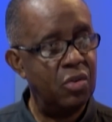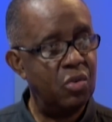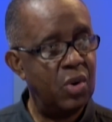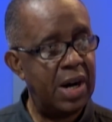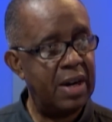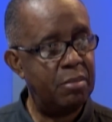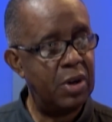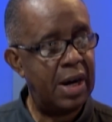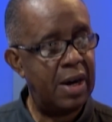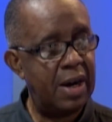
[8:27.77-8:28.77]
who had
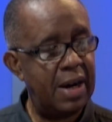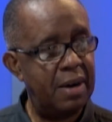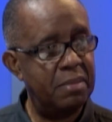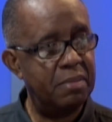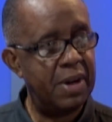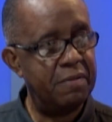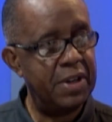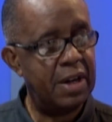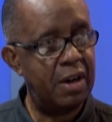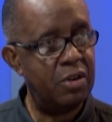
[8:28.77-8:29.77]
a
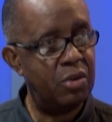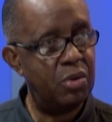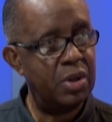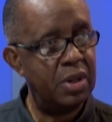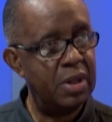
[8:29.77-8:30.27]
vehicle on the road.